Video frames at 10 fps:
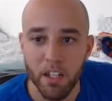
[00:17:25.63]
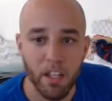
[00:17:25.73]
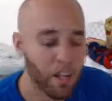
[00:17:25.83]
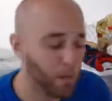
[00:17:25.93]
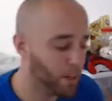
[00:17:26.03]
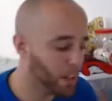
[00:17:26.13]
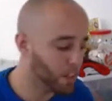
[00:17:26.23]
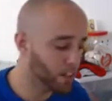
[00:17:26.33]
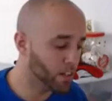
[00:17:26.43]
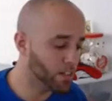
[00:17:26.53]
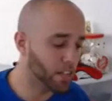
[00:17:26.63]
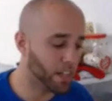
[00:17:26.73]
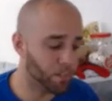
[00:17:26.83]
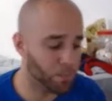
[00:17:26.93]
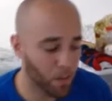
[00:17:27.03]
and we clear the
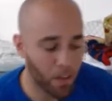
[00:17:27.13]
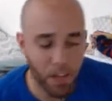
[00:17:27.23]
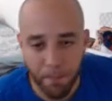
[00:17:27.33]
second floor.